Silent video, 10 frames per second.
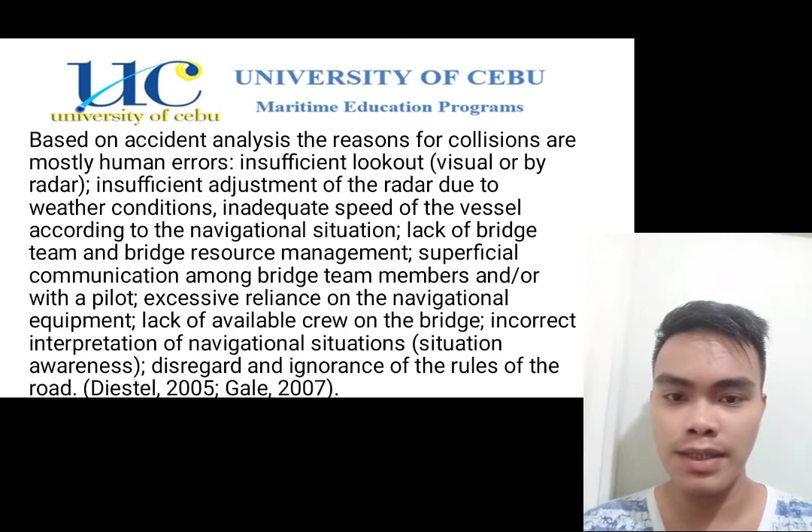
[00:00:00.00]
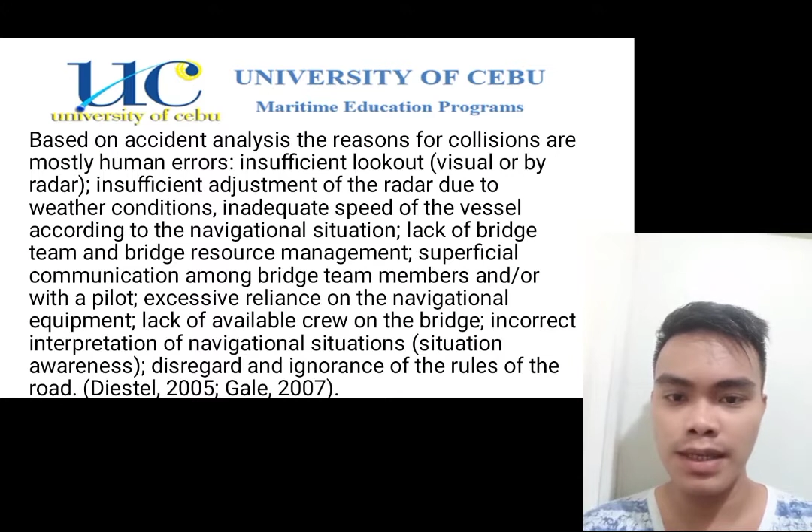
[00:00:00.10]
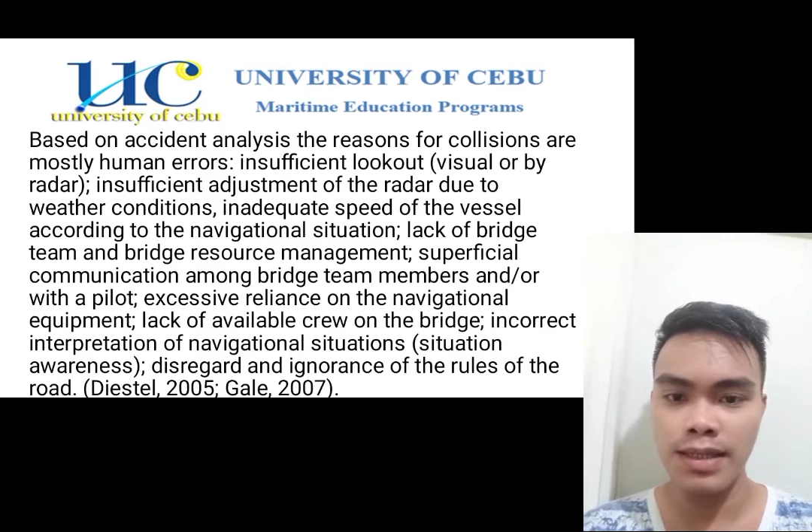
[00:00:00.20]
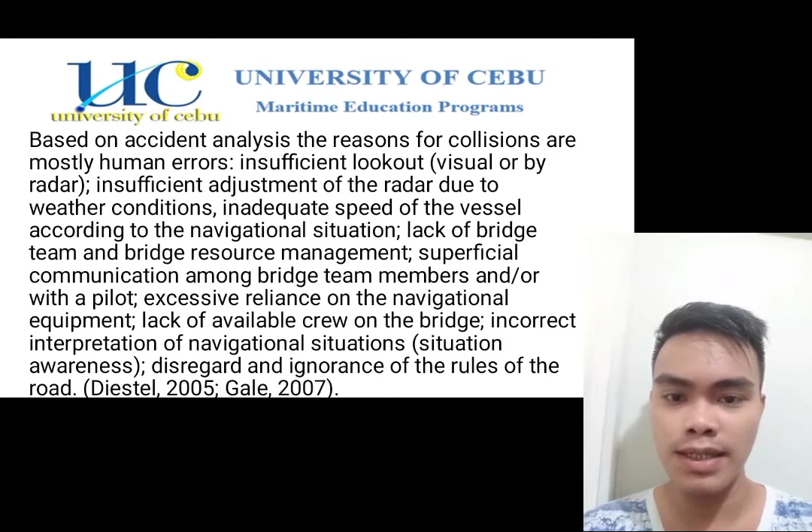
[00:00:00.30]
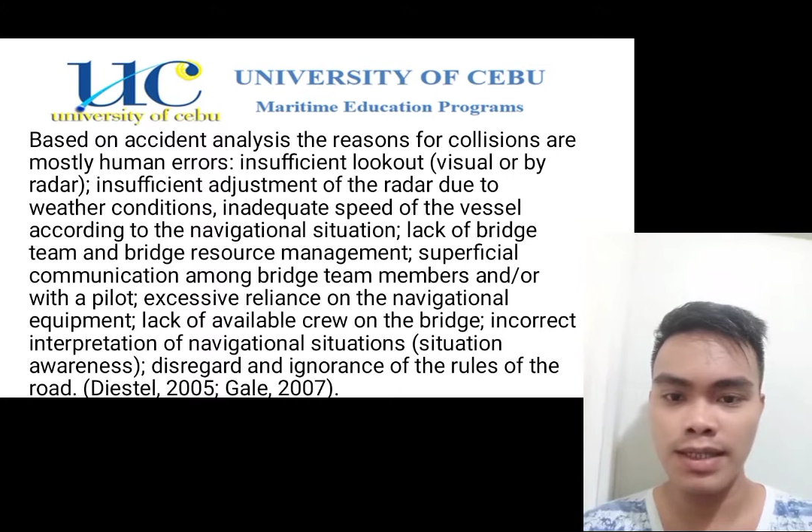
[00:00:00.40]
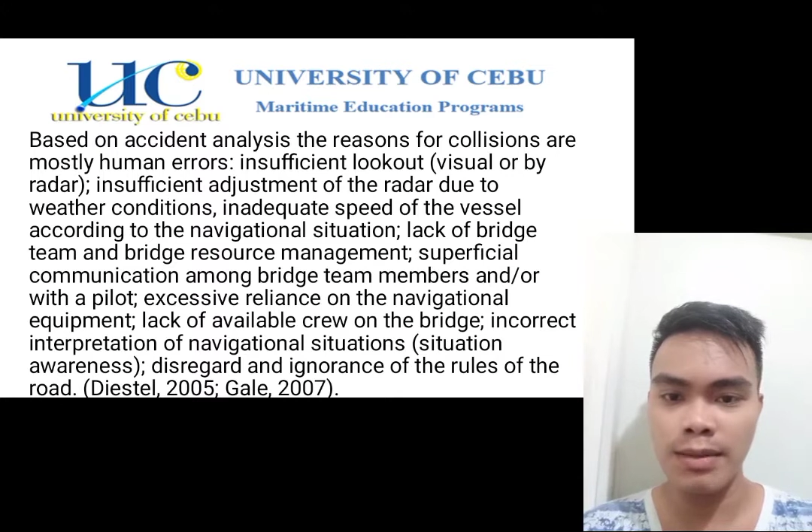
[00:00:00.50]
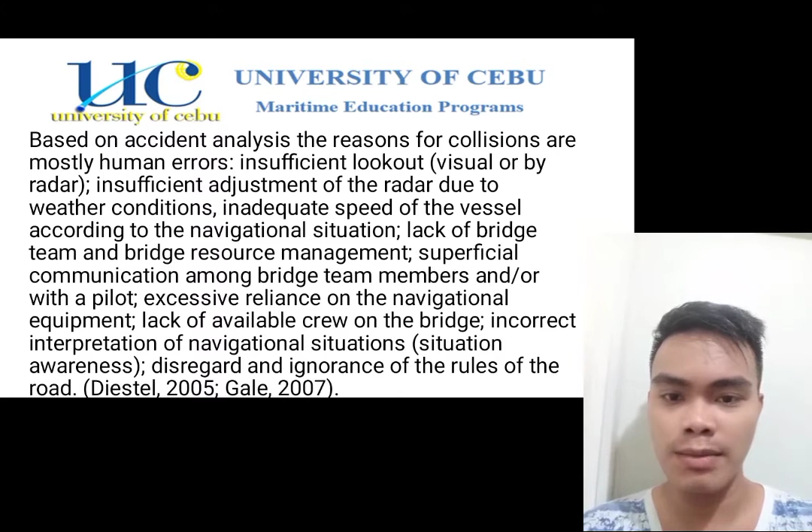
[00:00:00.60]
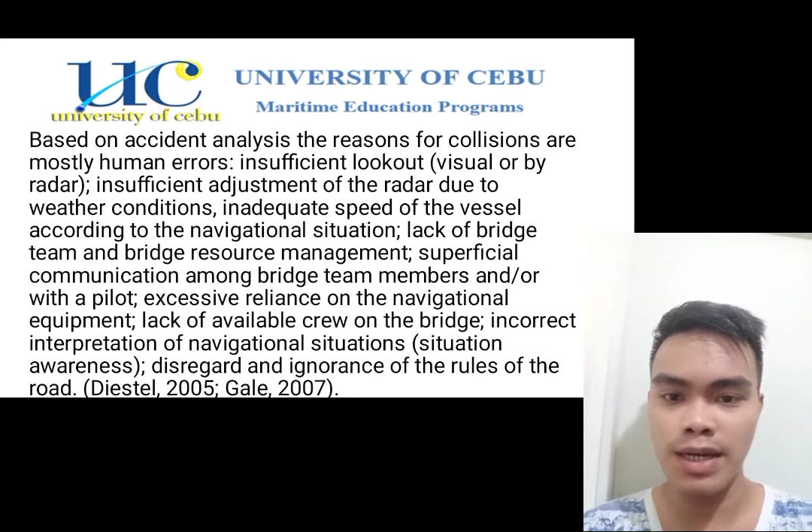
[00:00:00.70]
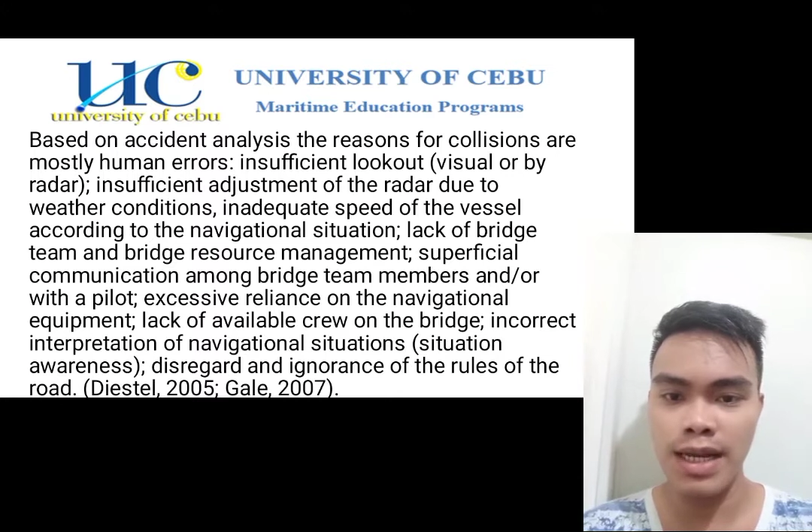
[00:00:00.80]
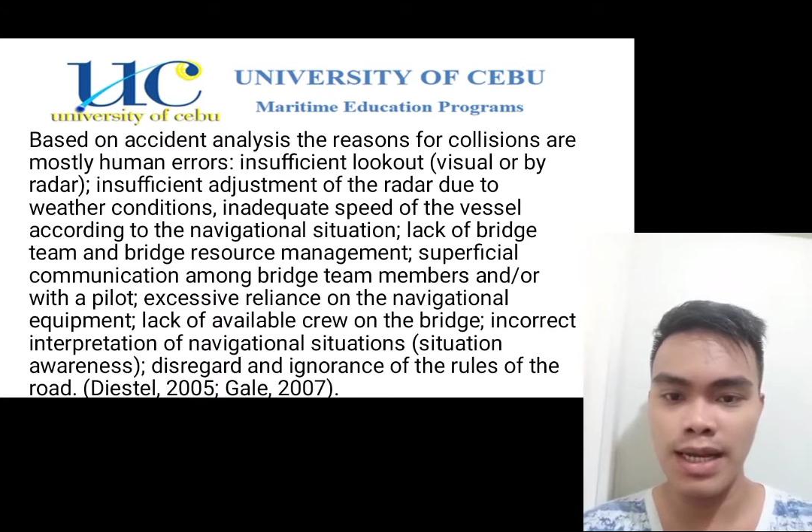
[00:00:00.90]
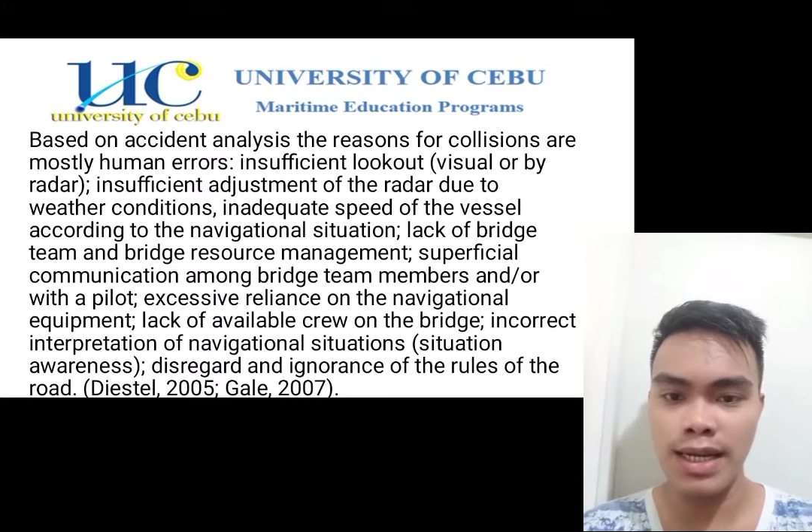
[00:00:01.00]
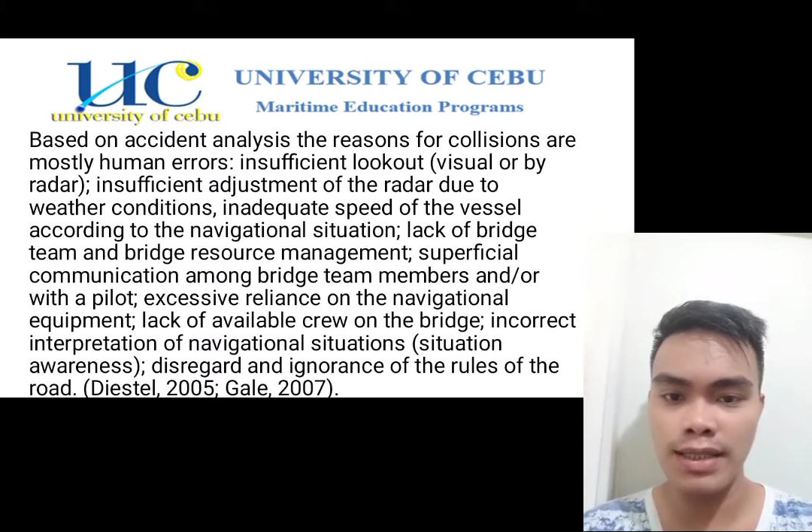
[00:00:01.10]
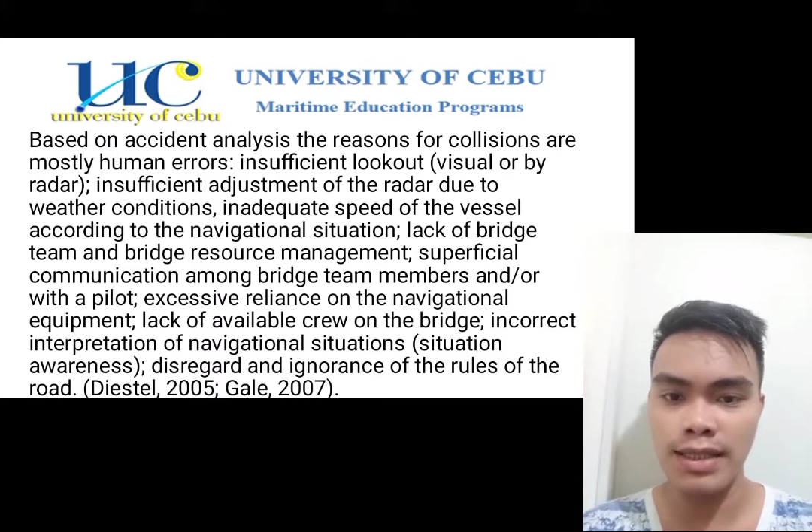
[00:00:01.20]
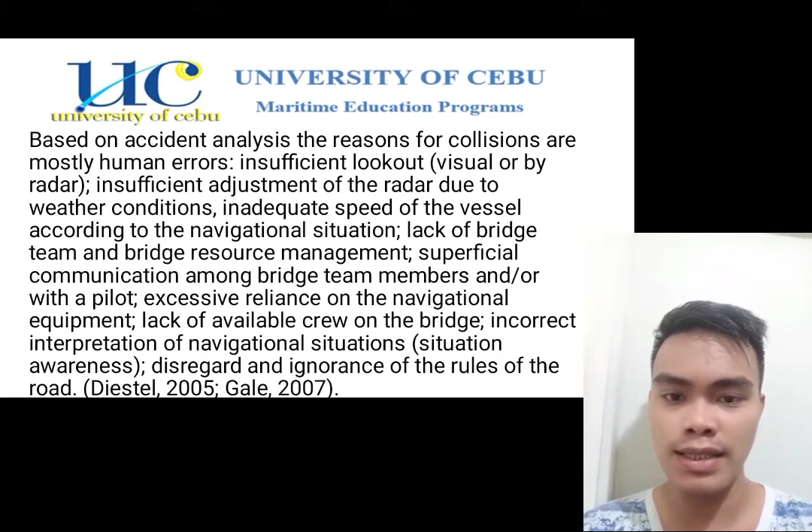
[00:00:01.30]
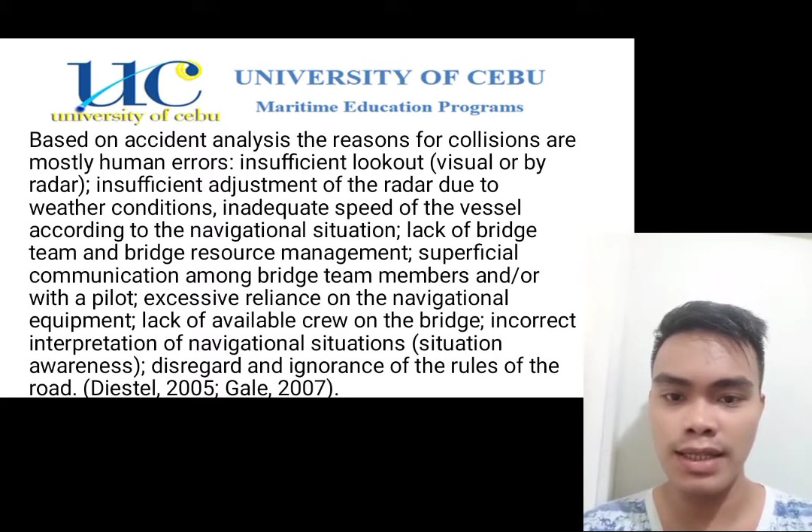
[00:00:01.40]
excessive reliance